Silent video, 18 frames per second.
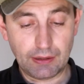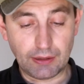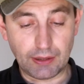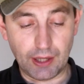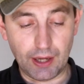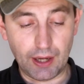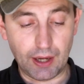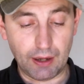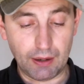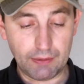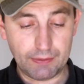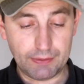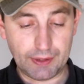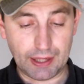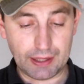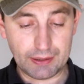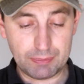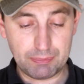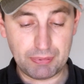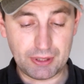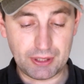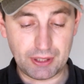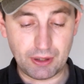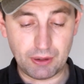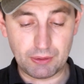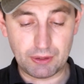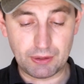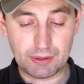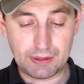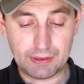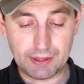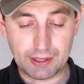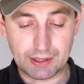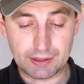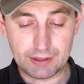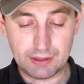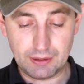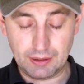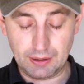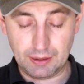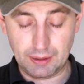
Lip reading: Yeah, that'd be the only other things.